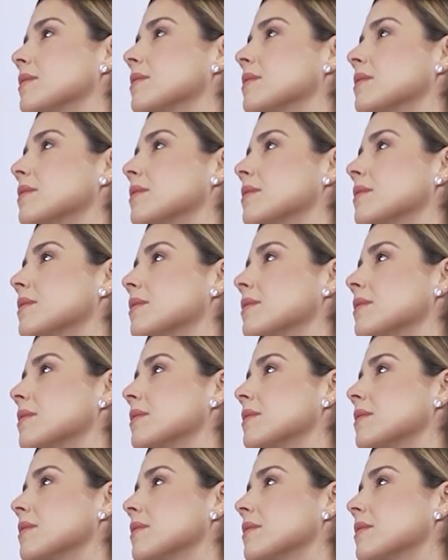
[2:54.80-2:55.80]

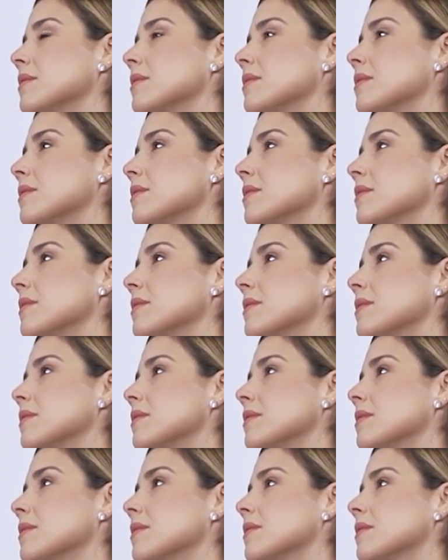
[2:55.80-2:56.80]

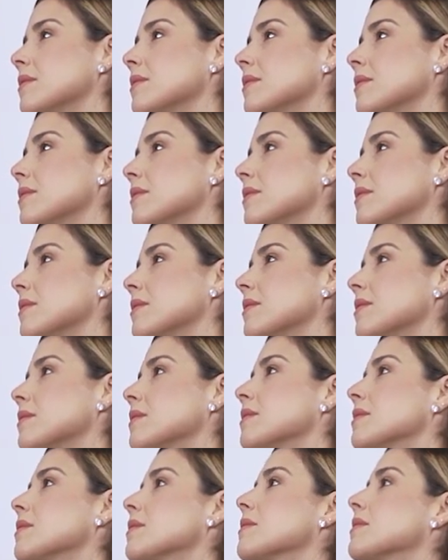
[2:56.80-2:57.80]

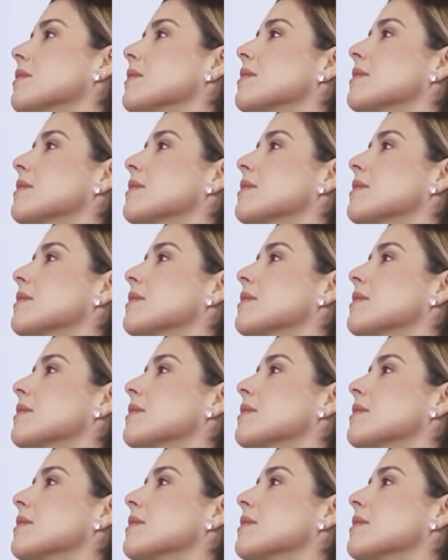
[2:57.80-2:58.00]
[no speech]